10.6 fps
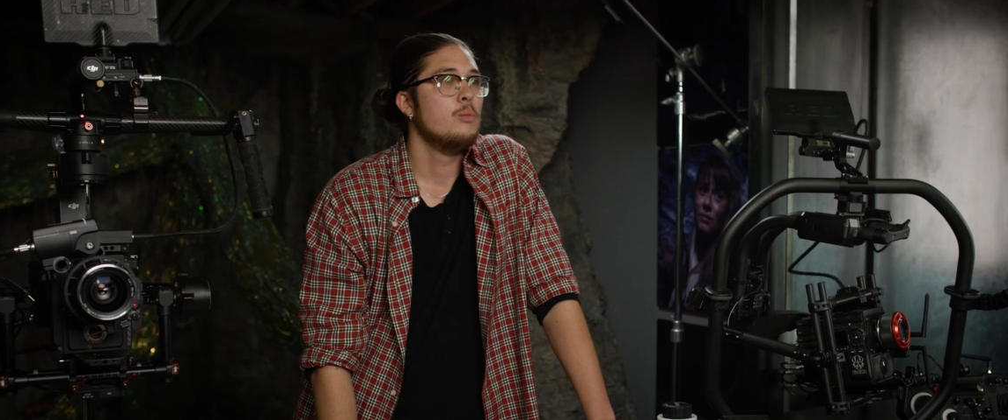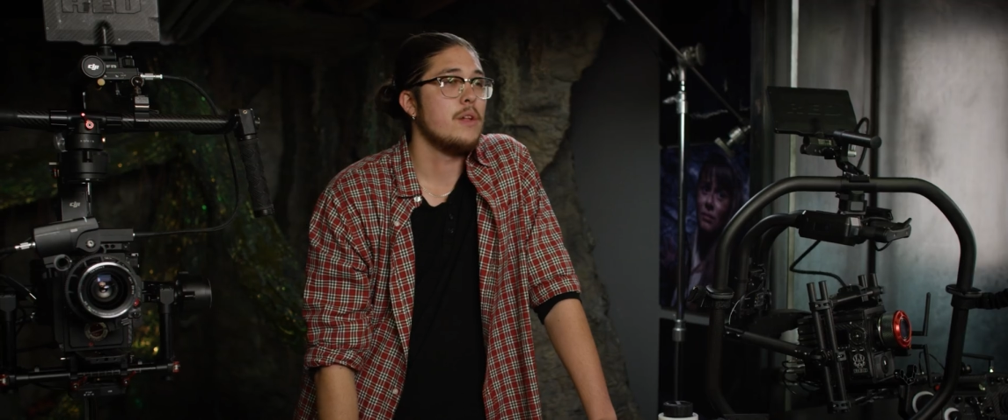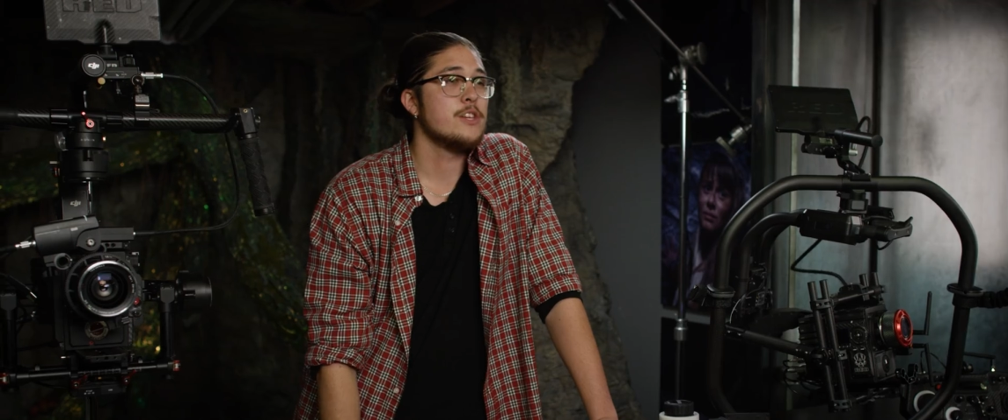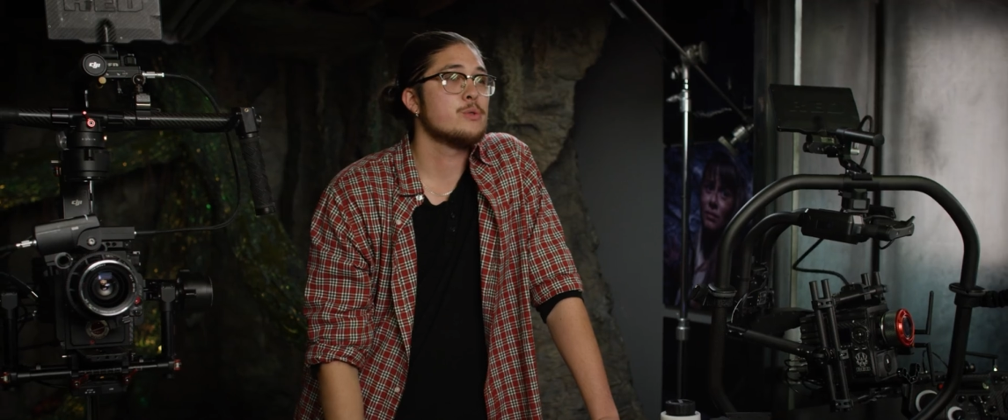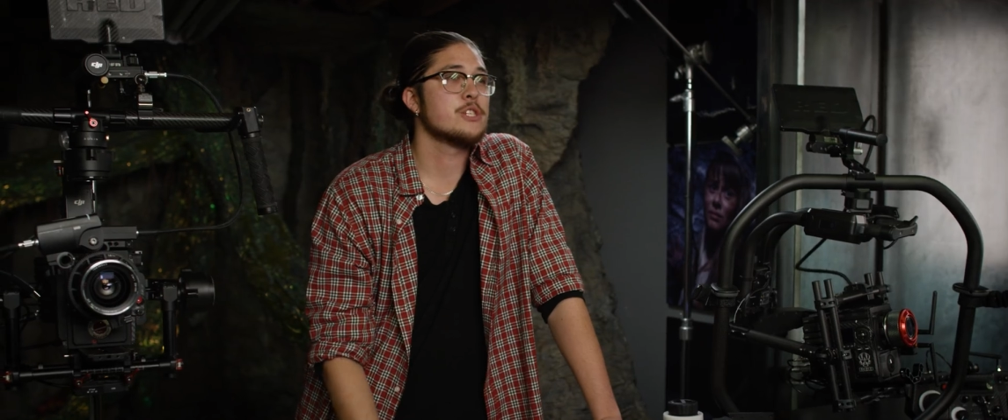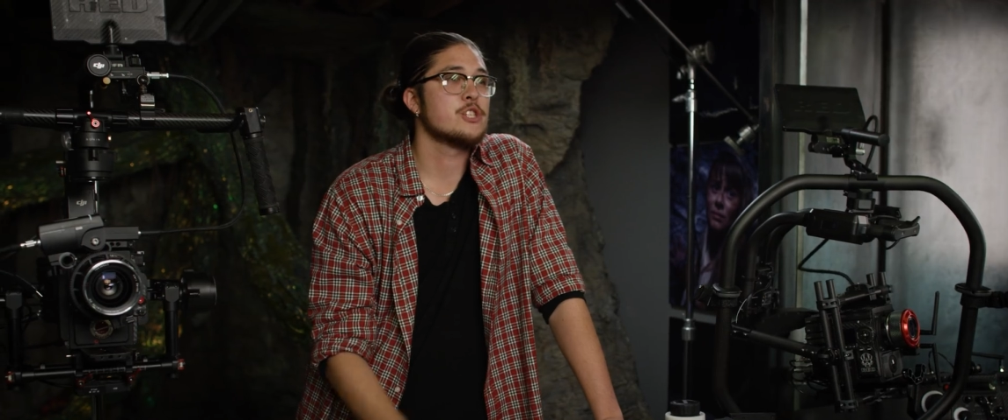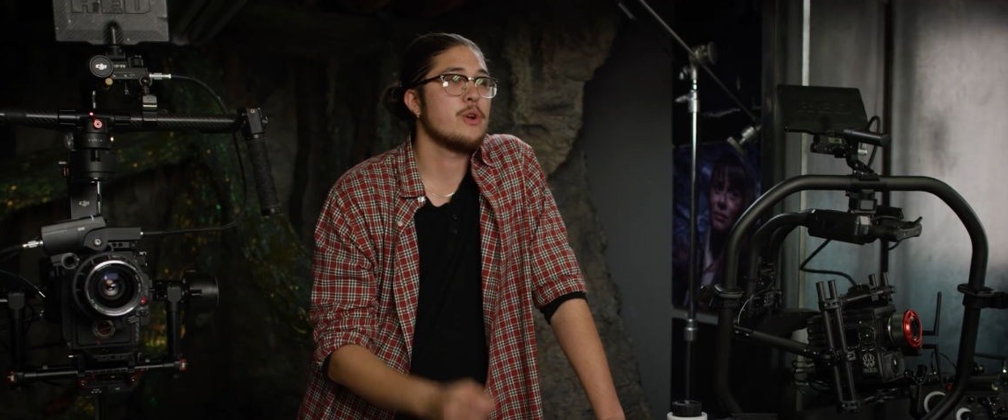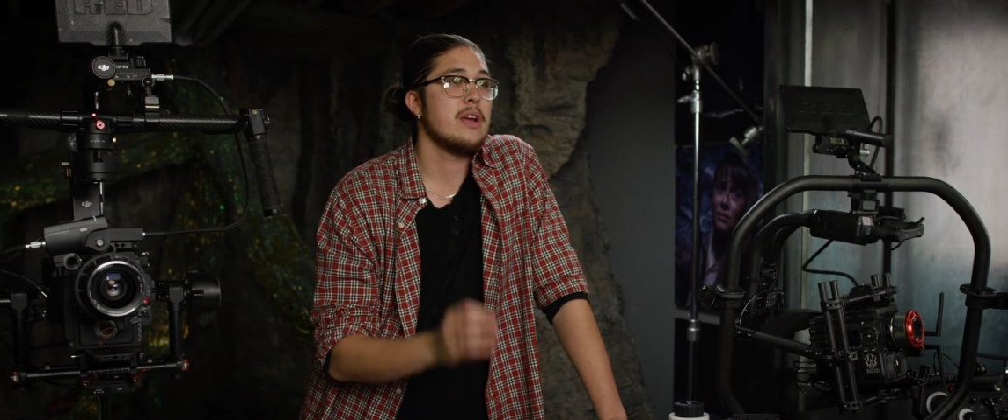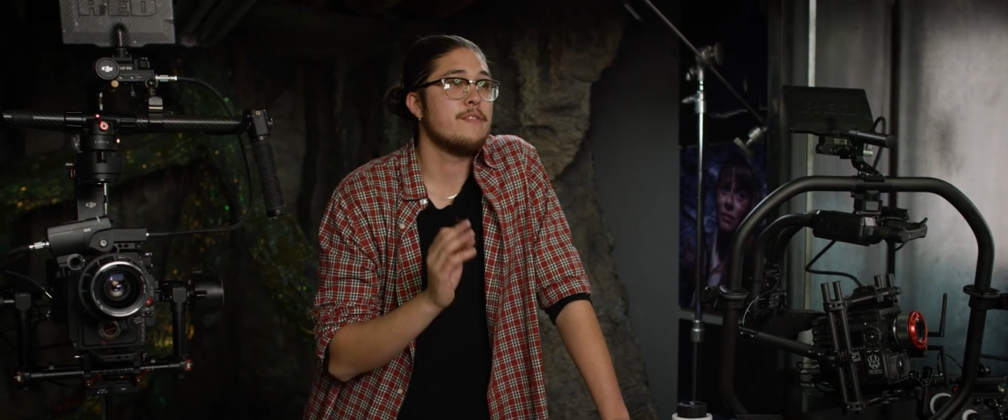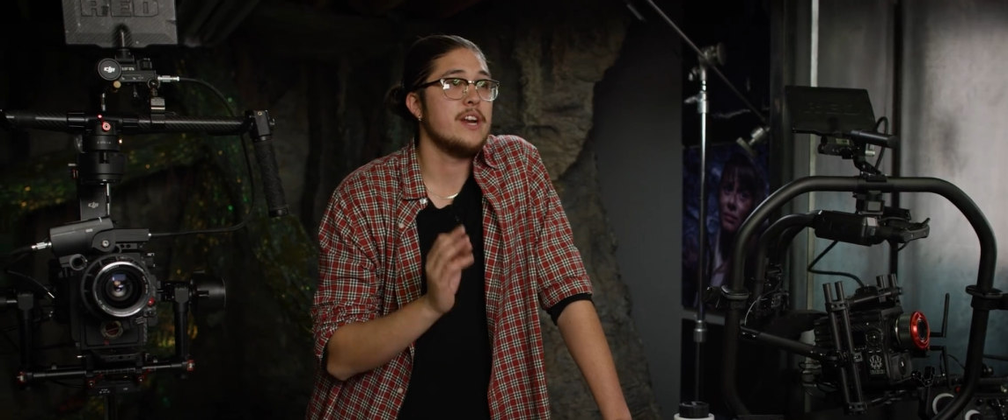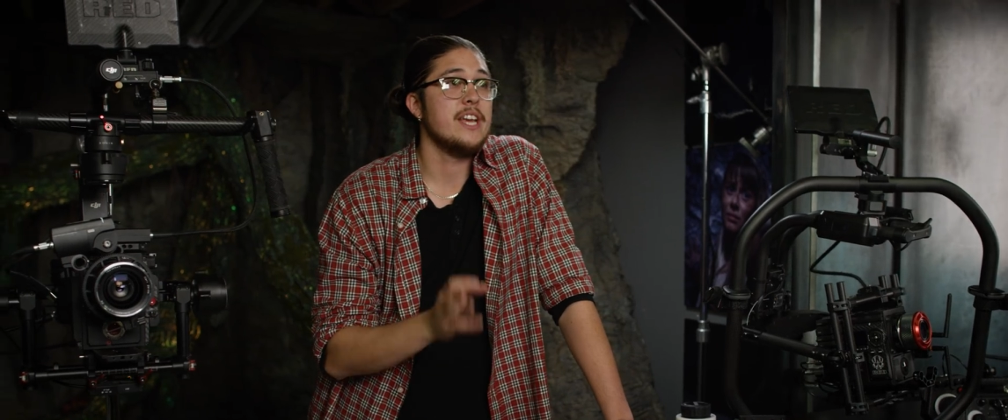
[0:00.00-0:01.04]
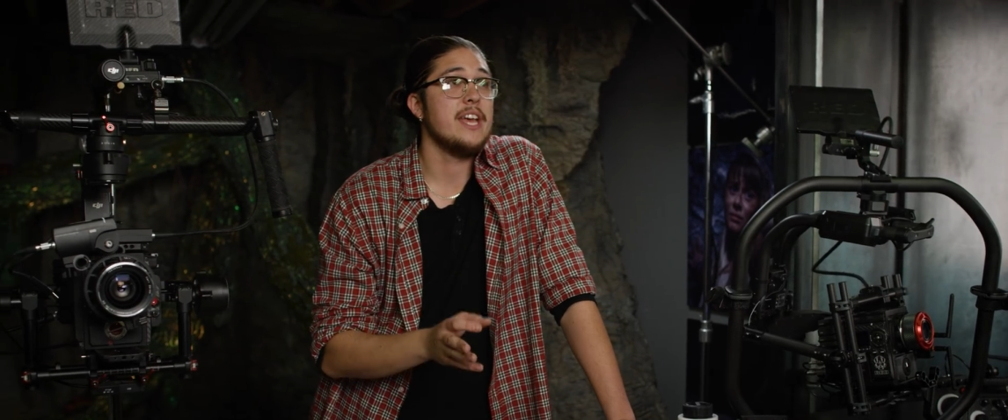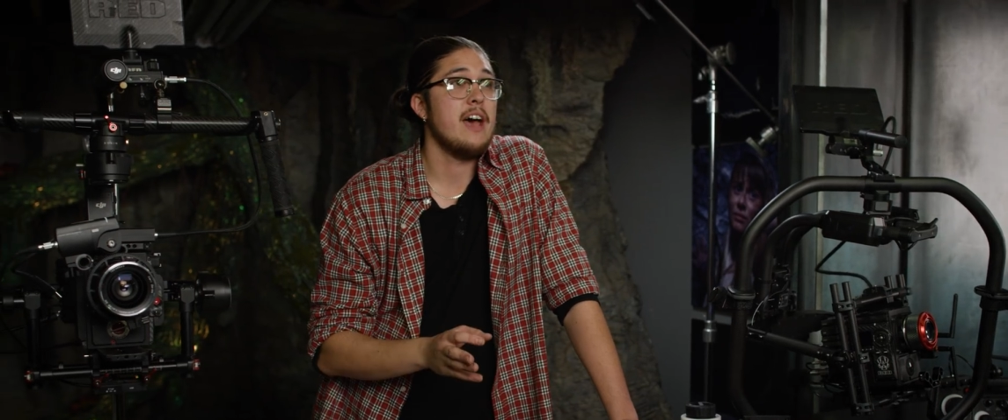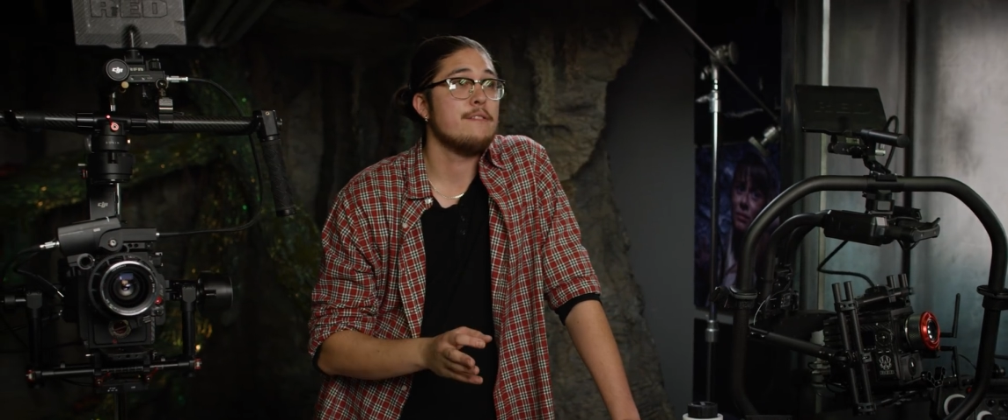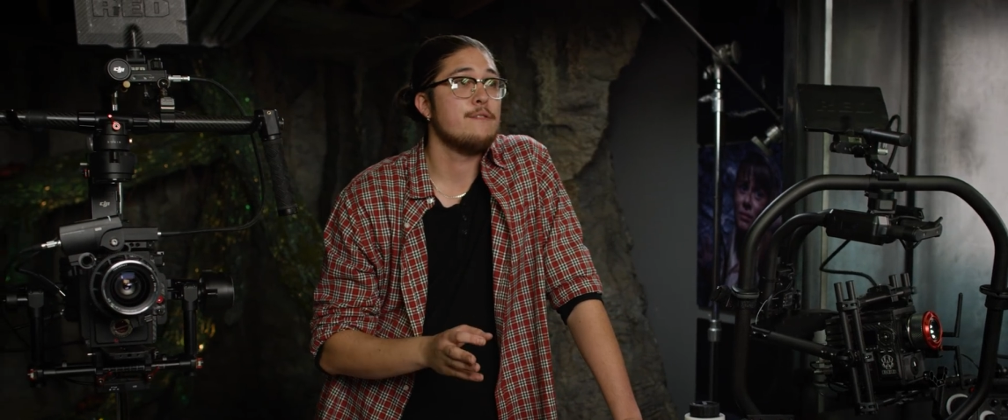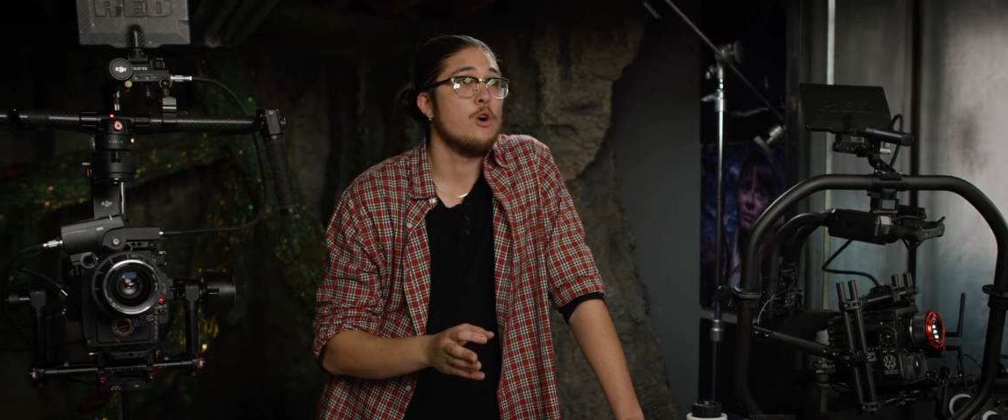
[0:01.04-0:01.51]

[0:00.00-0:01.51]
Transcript: While this works great for EF